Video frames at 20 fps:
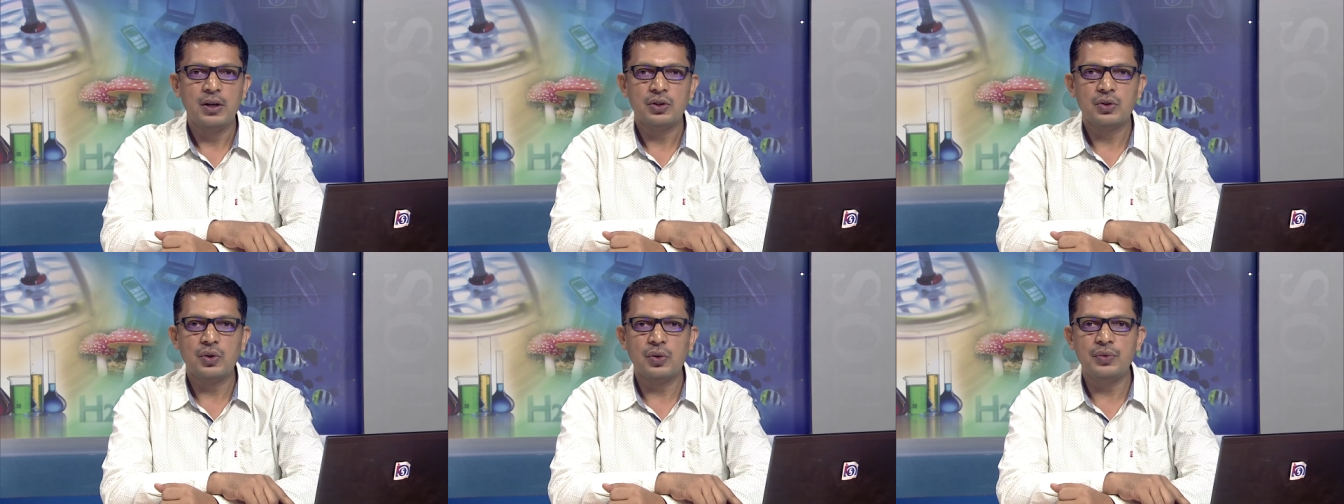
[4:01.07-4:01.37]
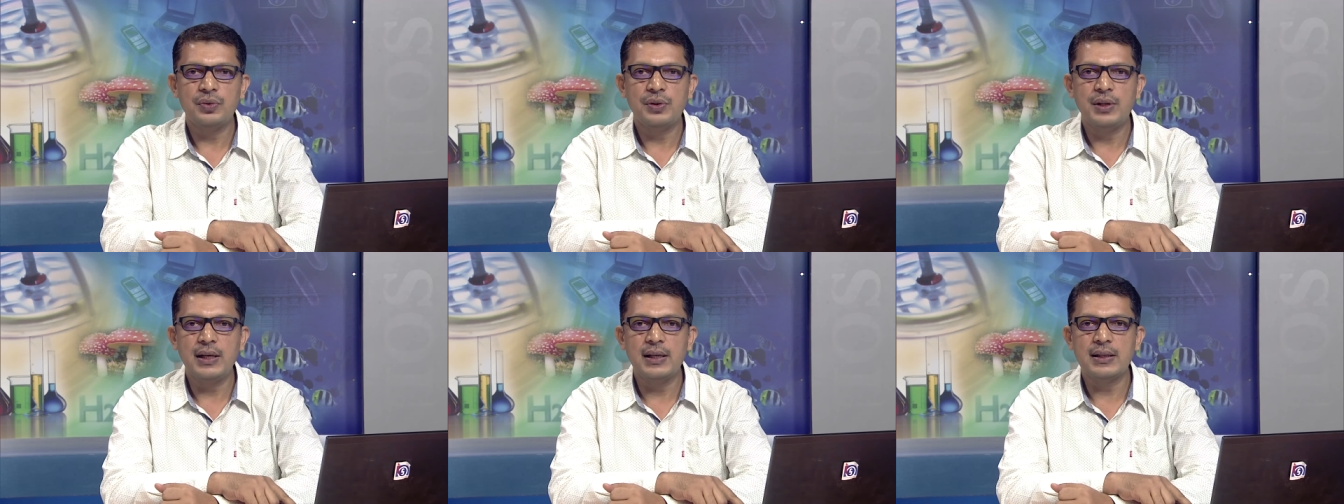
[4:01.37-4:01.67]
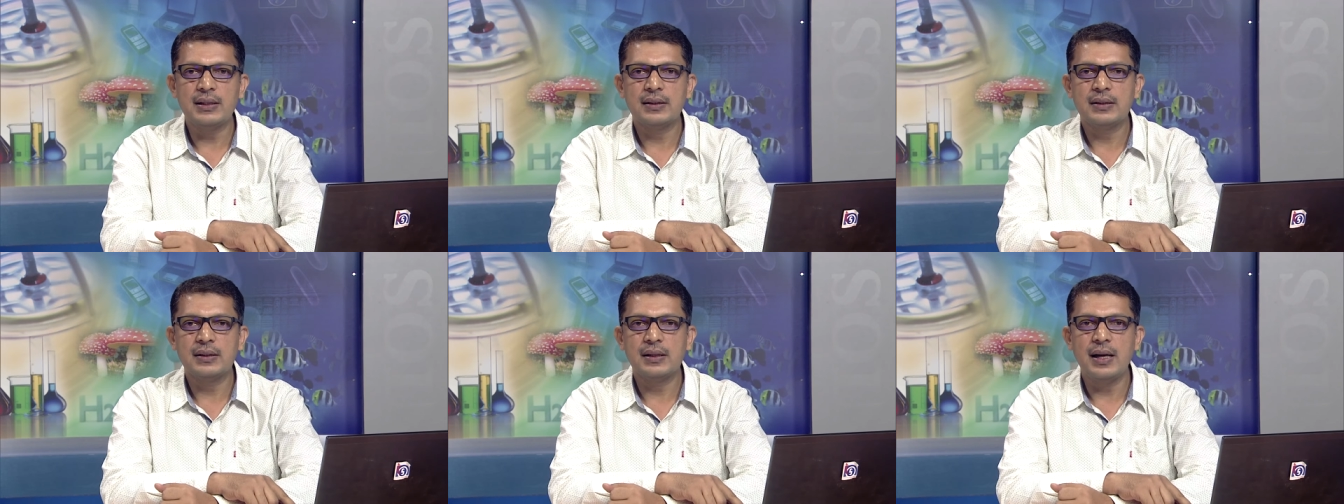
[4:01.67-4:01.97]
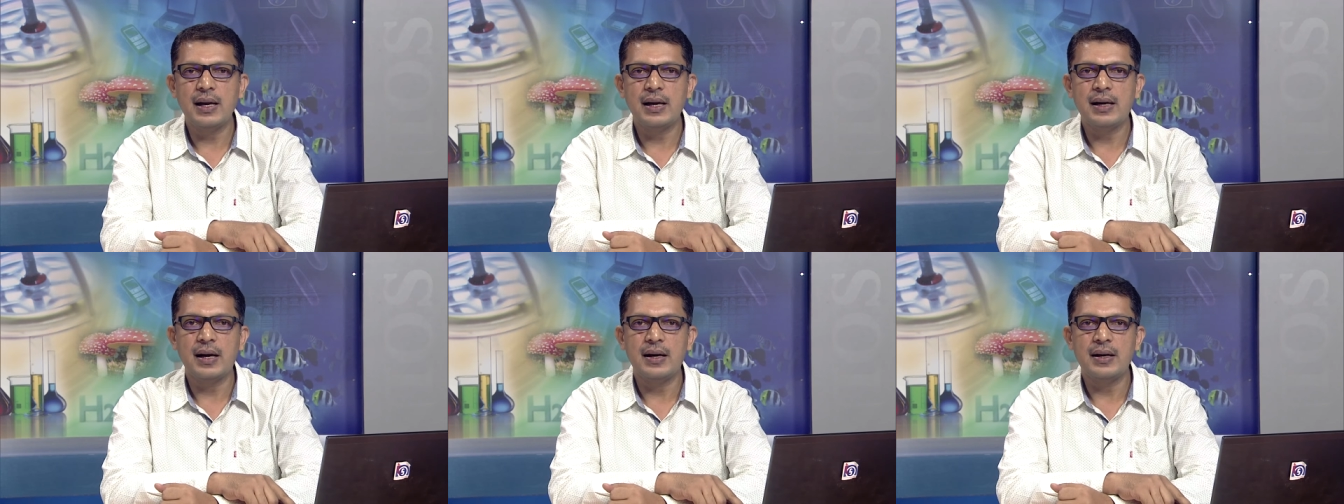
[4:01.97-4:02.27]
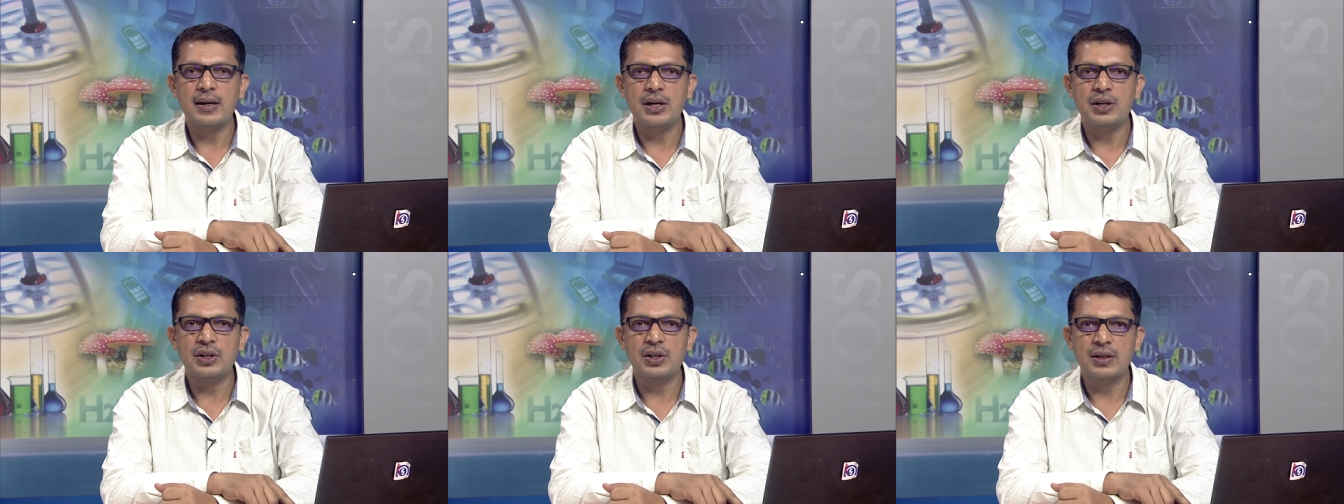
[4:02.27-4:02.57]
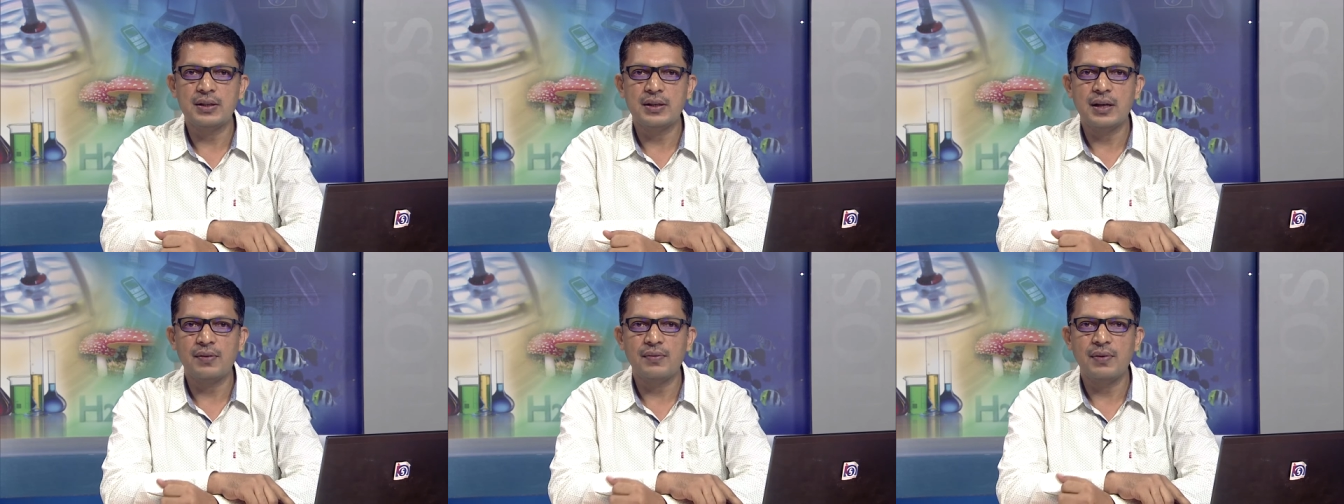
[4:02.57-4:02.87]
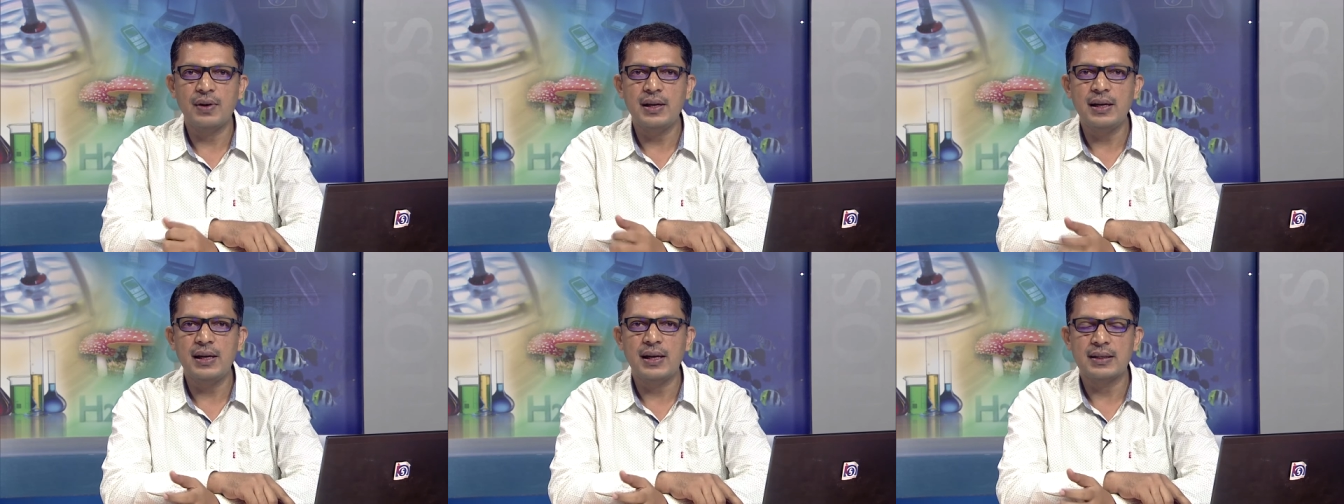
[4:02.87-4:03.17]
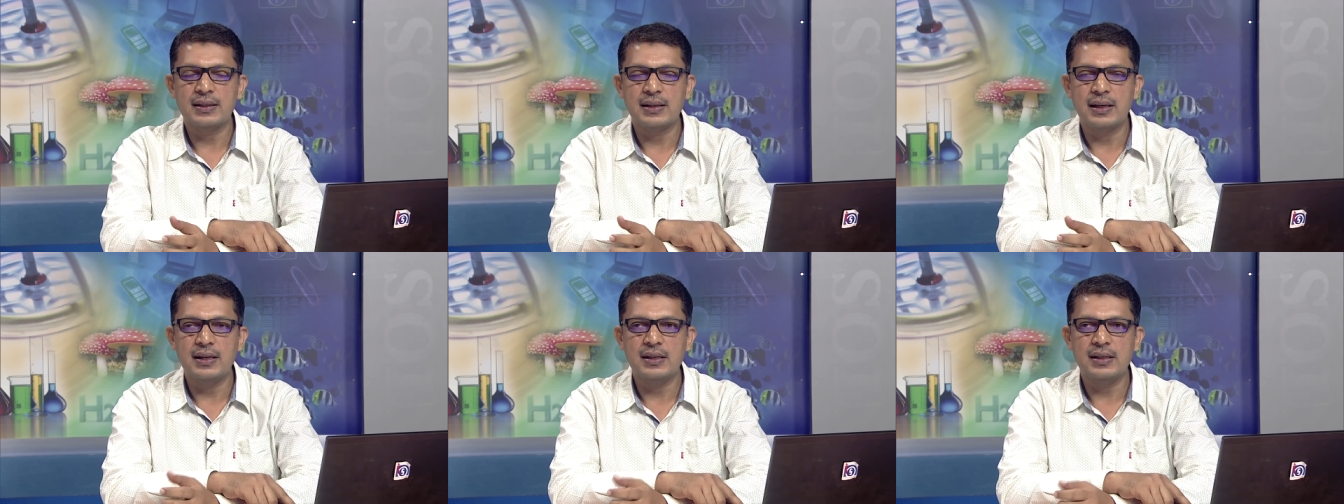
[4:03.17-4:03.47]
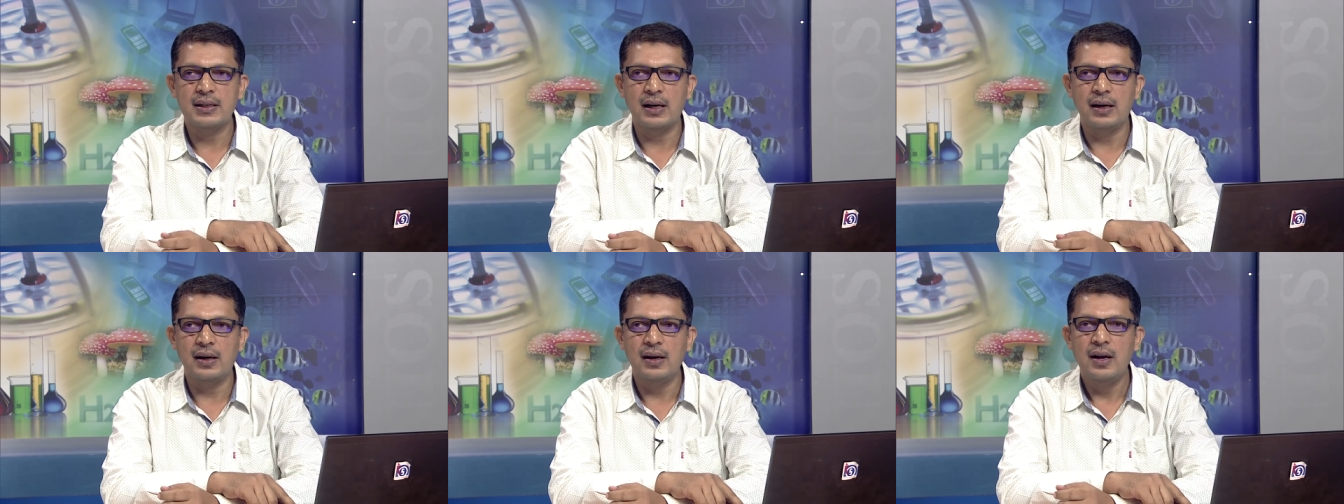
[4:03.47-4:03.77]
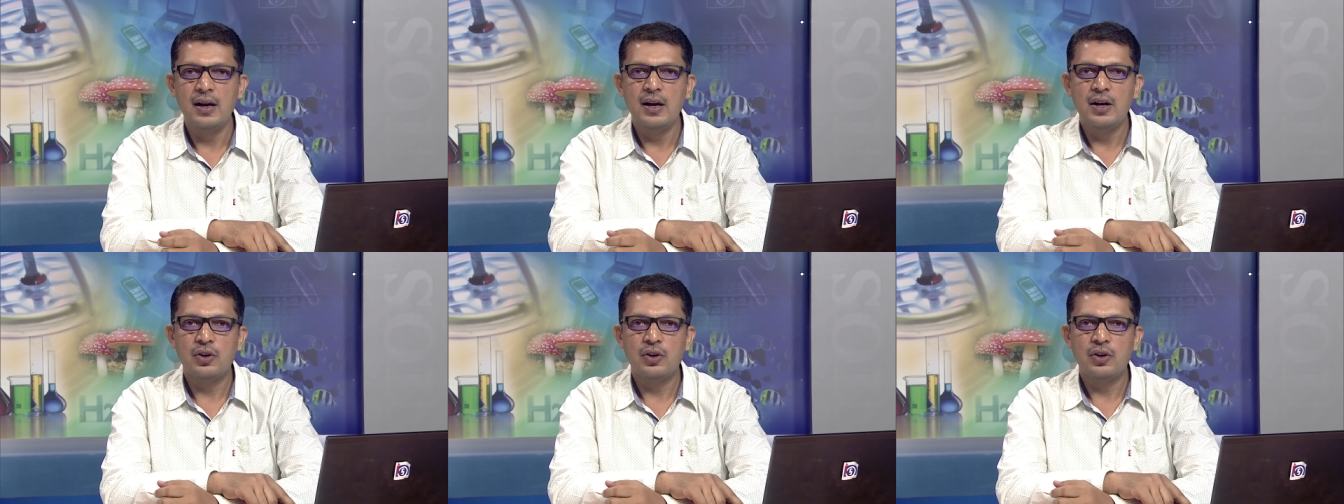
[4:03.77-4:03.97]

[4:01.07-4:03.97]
So, these three conditions are very essential